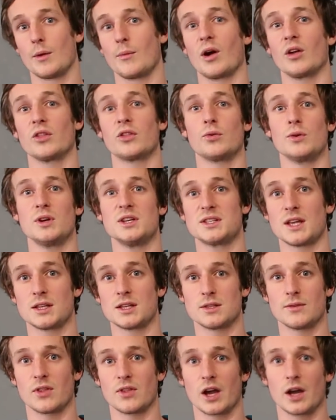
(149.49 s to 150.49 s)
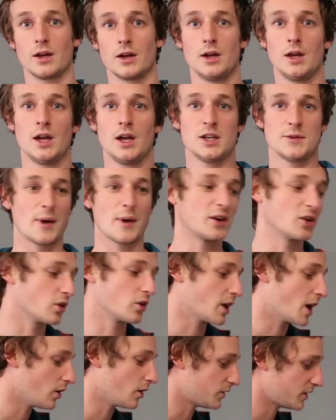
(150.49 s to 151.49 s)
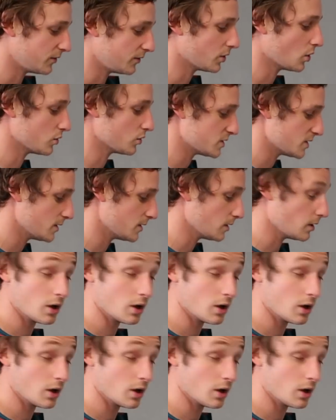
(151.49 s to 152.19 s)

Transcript: about 3 sets of that, depending on how difficult